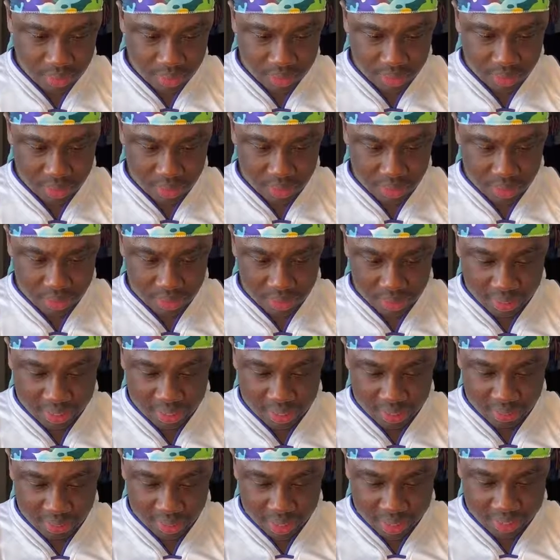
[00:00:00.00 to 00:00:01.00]
Oh,
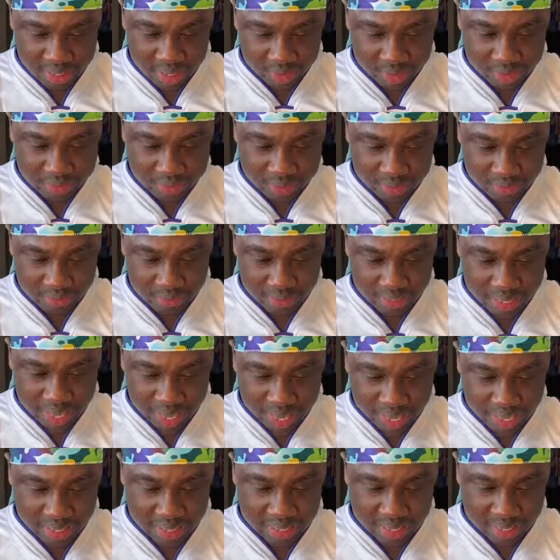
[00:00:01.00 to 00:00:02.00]
are you crying? I say, who
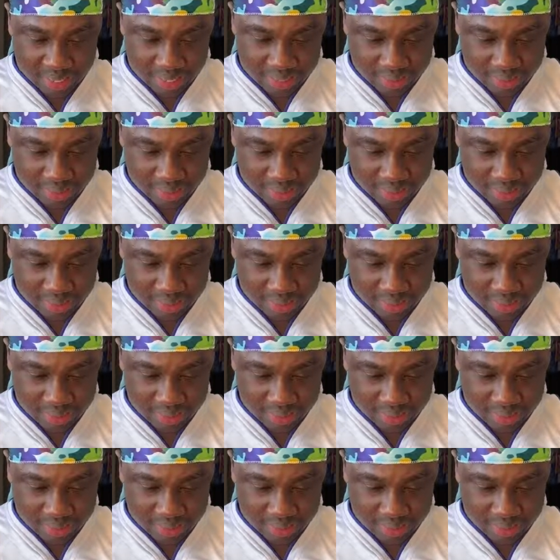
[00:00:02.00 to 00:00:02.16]
ya?